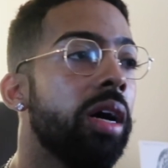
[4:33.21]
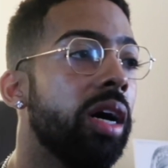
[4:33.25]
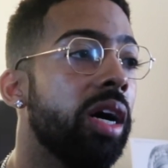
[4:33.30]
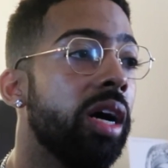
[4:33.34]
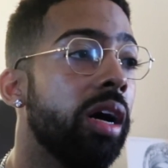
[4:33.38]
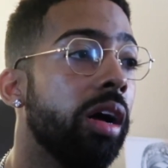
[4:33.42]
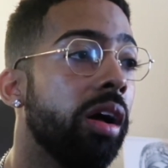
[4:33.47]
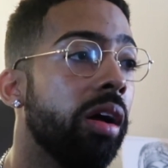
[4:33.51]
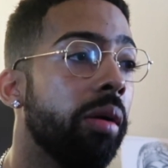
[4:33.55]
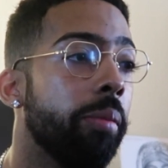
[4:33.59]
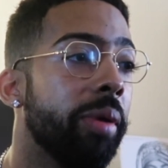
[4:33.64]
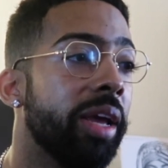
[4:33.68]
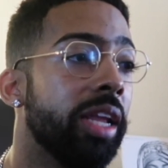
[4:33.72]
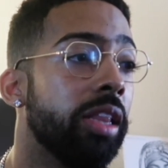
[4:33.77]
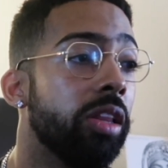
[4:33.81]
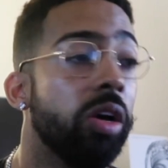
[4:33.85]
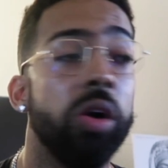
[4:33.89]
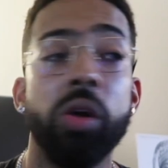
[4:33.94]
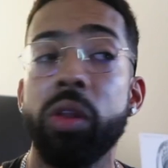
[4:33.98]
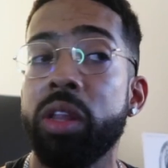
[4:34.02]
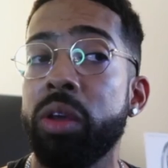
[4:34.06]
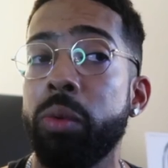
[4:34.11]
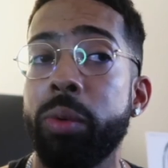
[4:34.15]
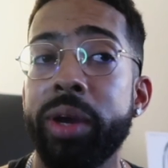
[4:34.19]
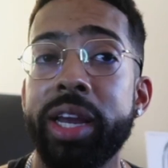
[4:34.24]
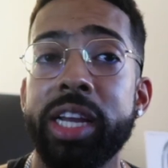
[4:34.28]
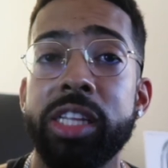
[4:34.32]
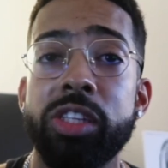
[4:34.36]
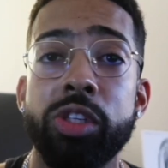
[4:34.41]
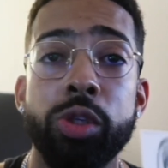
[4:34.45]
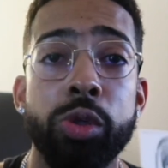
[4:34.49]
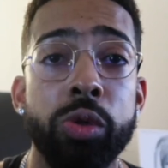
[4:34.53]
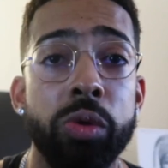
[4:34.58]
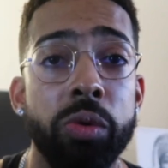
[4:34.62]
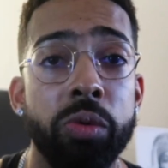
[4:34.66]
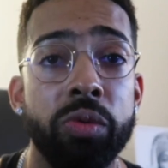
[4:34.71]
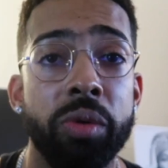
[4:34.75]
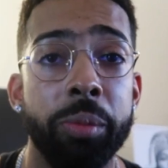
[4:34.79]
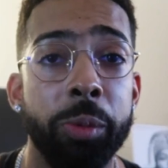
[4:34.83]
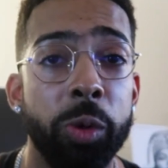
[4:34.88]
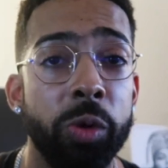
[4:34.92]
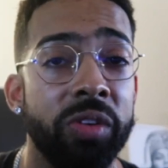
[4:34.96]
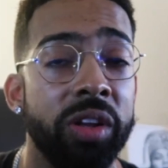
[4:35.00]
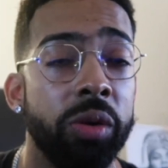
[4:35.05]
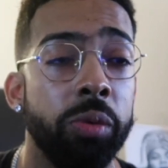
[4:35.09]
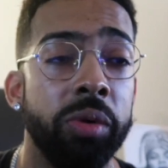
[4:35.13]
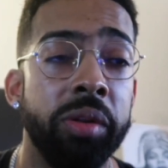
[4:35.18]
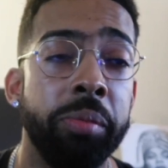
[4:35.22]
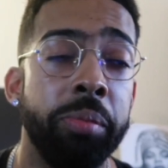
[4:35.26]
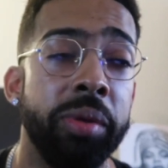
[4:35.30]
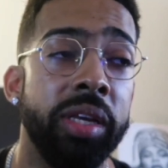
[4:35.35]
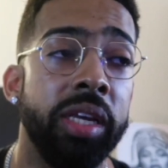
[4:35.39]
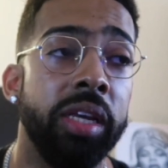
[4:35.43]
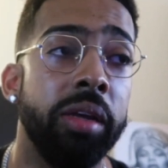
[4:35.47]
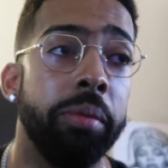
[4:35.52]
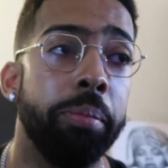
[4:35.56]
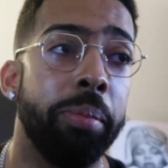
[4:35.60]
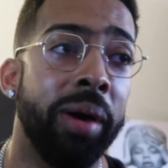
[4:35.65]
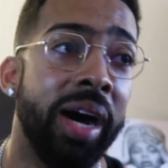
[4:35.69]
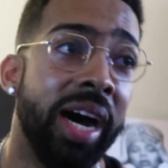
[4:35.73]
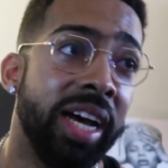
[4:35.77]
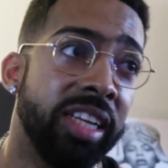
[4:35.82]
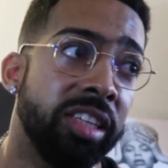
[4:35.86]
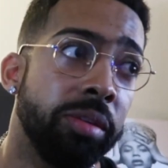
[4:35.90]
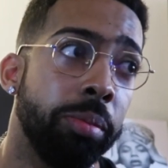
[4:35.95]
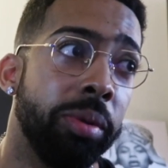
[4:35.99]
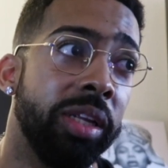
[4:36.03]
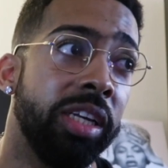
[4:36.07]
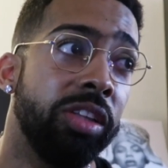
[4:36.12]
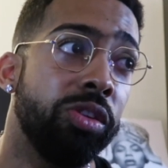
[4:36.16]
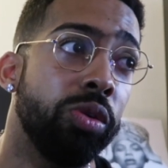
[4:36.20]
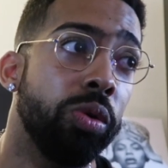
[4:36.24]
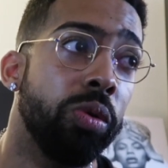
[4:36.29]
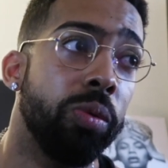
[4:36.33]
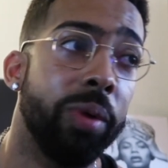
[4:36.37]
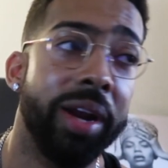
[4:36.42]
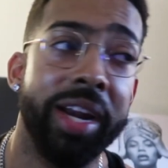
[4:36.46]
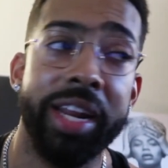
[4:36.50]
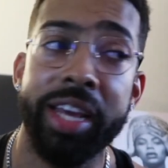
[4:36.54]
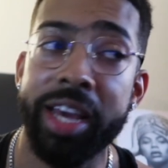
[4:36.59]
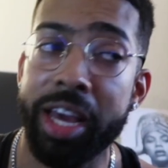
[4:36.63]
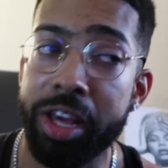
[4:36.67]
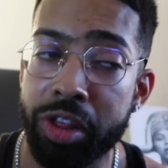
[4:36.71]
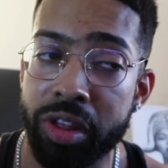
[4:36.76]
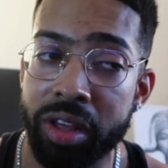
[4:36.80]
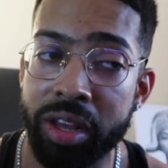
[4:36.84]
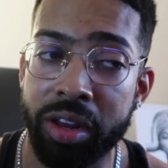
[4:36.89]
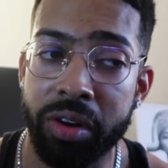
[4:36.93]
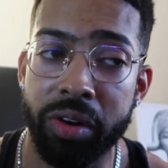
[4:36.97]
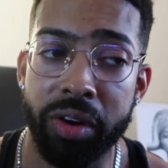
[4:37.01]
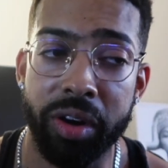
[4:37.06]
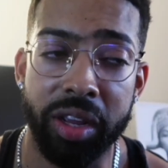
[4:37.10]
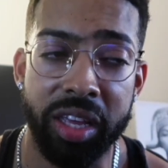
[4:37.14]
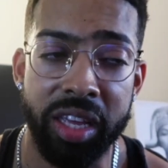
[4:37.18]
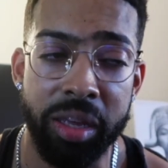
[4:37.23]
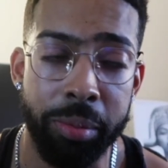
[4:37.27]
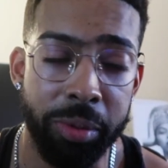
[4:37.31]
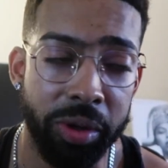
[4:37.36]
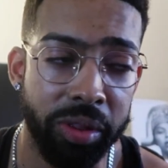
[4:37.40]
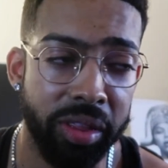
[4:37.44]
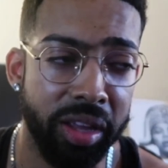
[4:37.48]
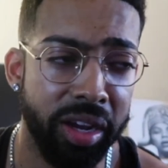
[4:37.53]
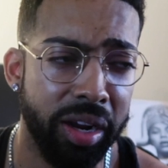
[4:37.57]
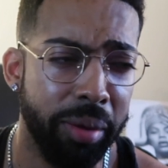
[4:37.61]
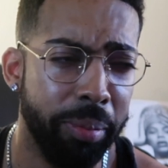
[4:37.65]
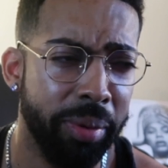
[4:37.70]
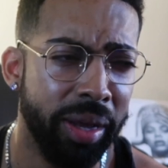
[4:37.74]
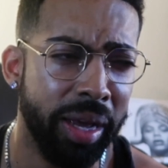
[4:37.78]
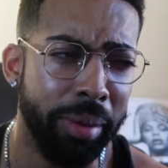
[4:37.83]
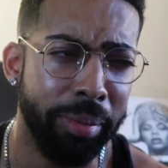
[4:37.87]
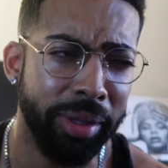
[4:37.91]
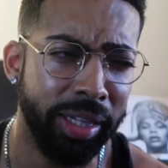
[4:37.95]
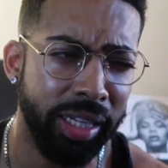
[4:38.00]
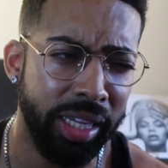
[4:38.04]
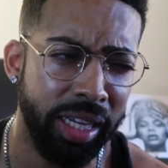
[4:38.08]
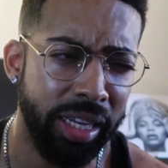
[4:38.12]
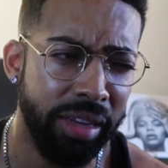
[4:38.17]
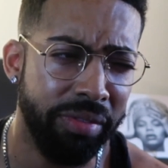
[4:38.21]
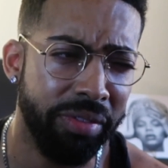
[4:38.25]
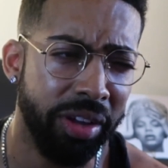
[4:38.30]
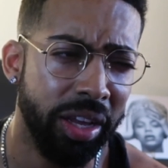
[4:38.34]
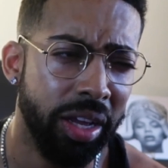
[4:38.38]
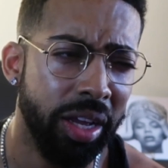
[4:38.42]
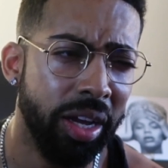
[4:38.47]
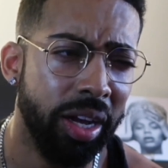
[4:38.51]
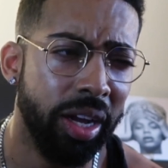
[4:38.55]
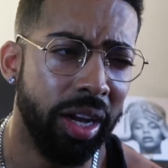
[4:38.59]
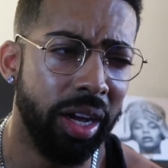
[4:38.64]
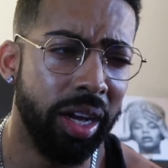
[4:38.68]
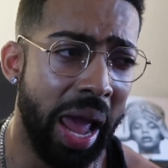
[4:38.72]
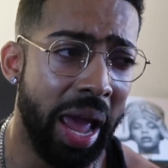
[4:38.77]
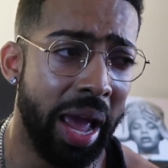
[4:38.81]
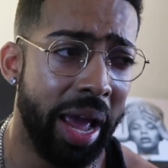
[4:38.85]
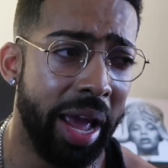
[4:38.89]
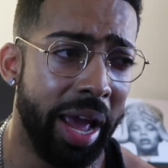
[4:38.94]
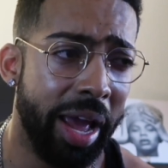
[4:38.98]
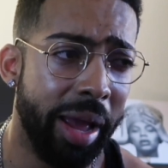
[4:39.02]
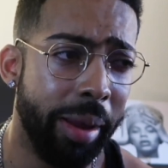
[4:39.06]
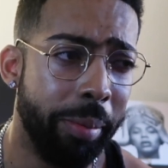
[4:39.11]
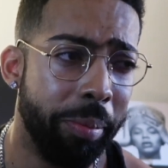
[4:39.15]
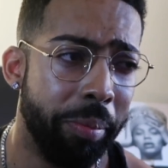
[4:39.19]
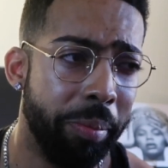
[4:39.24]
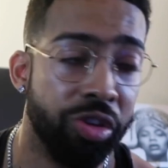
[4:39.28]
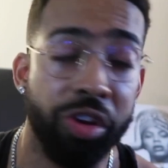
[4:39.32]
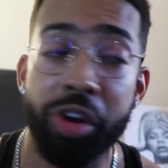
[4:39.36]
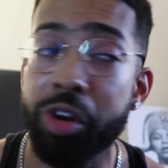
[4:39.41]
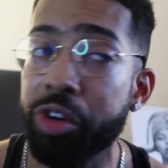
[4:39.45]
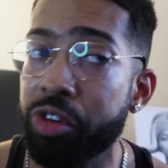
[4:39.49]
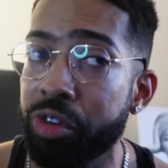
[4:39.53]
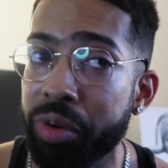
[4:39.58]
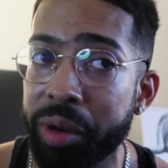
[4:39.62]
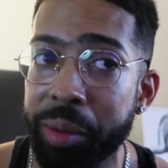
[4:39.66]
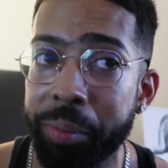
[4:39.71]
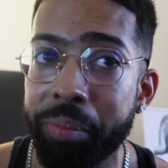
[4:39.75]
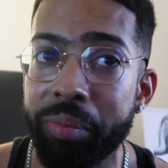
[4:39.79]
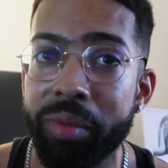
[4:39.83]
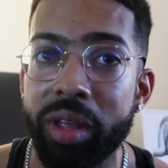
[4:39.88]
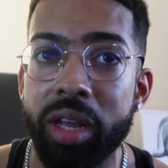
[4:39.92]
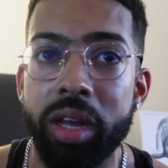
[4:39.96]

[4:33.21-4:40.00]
and the only way to remove it would be possibly through radiation or chemotherapy, I believe, and surgery.